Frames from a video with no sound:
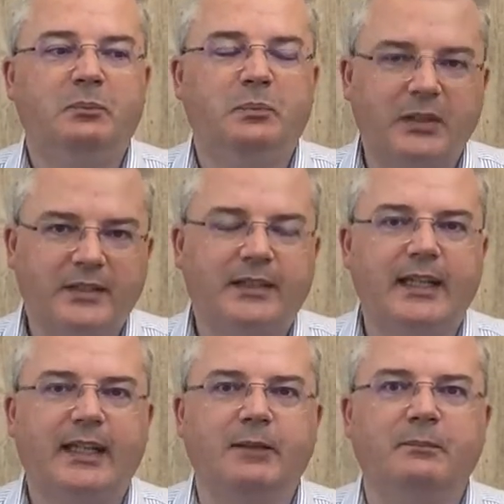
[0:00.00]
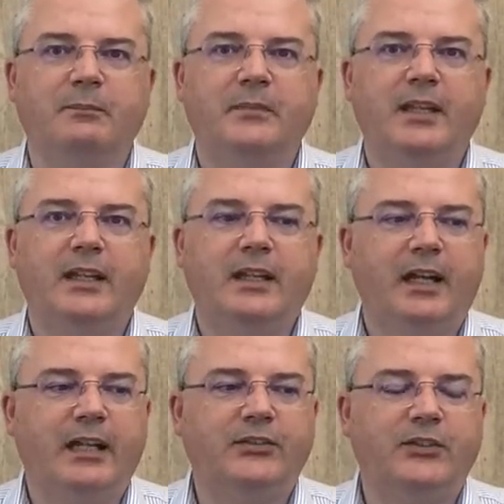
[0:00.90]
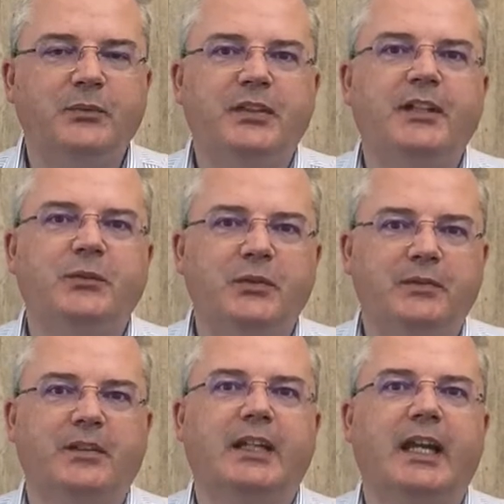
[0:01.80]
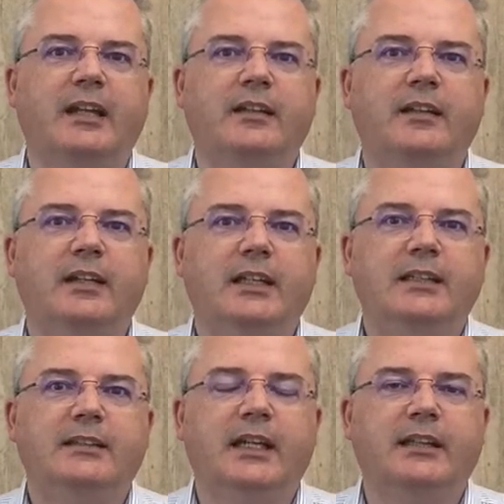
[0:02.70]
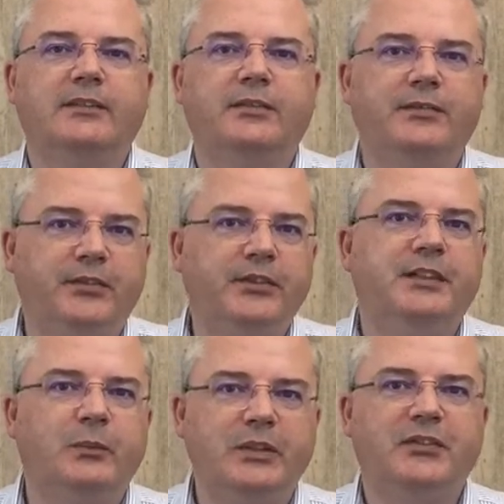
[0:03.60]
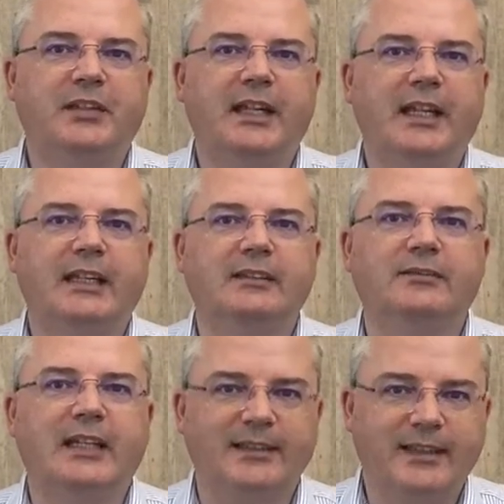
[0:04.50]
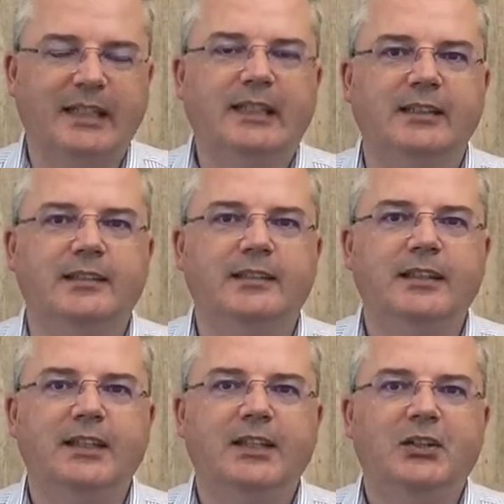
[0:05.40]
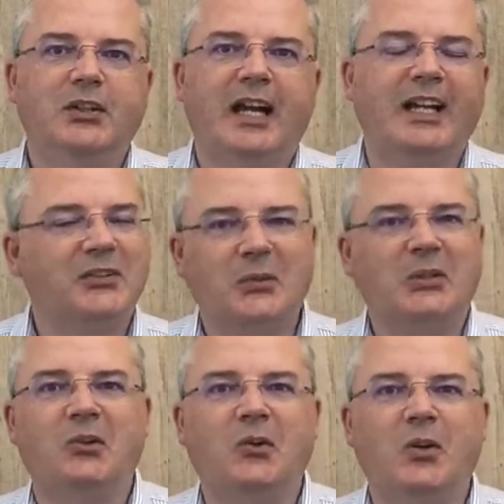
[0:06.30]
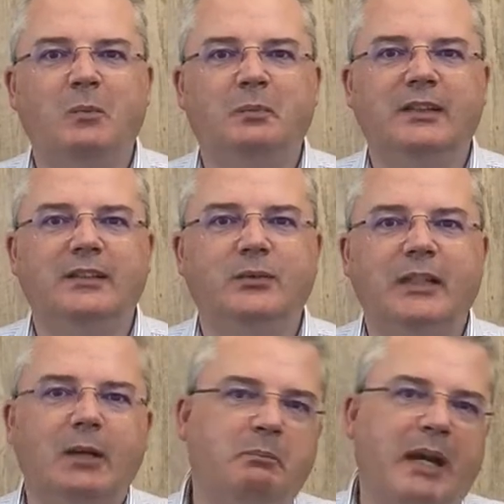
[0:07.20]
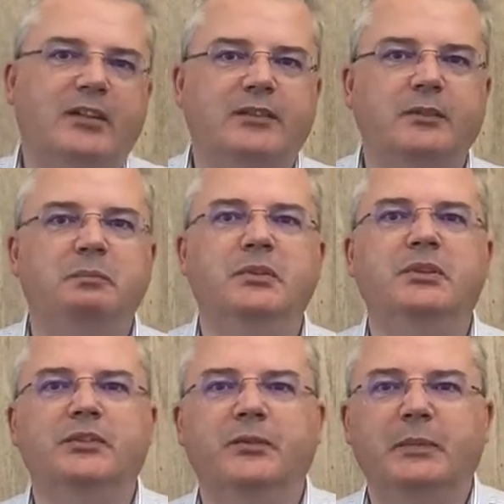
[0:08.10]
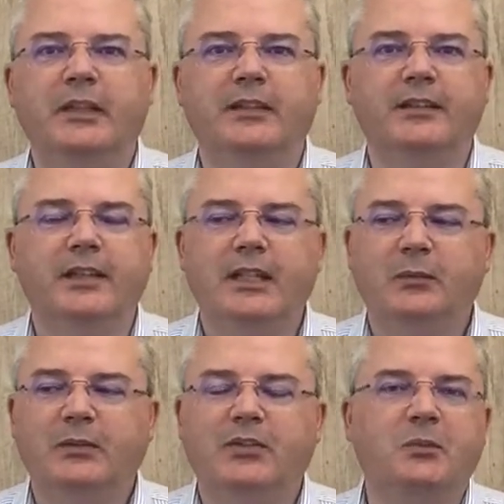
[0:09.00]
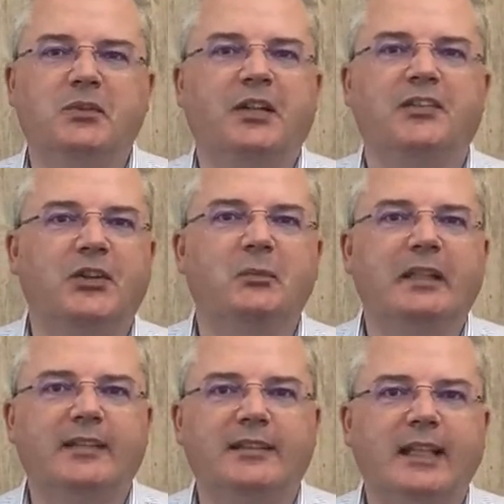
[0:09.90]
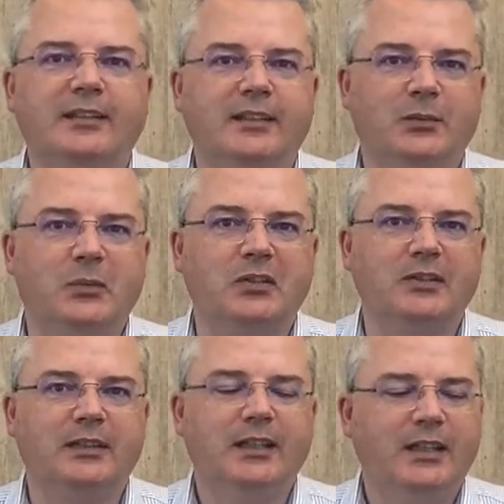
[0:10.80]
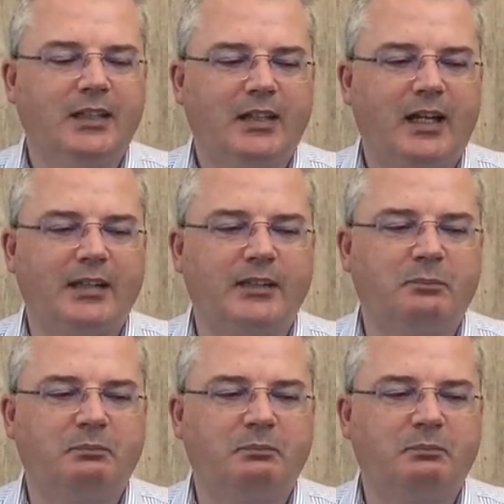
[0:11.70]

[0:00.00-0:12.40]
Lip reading: but it's a game. And sometimes we forget that the fun that we used to have as kids, as we grow up and we get battered and bruised because we've come across so many snakes in this world and the